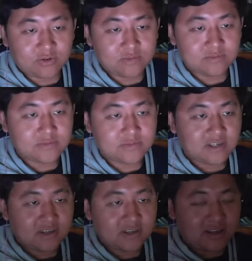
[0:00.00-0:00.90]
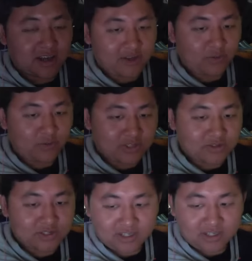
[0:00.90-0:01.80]
Um, I don't want to
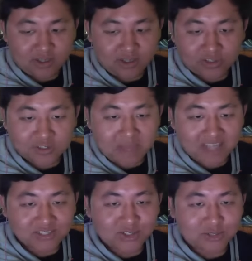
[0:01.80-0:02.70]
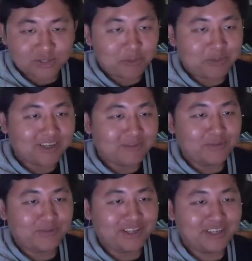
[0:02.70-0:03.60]
see all these messages popping up on
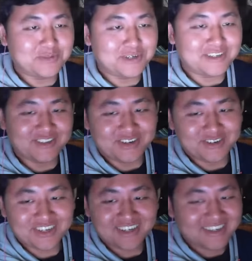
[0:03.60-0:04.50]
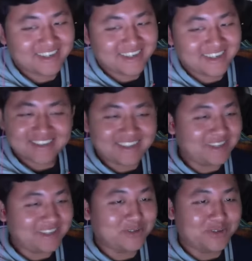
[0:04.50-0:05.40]
Facebook, you know? Yeah,
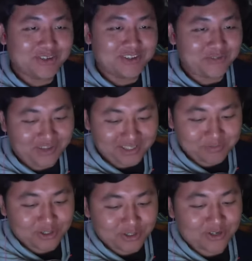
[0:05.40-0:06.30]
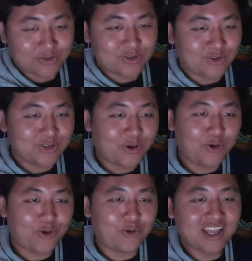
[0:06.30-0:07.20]
yeah. dude, I... the Facebook goes on the
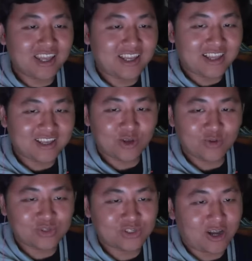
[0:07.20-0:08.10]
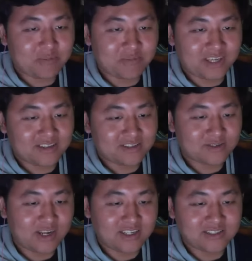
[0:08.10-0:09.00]
whole day, like nonstop, man. It's
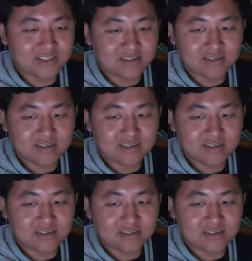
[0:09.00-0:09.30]
crazy.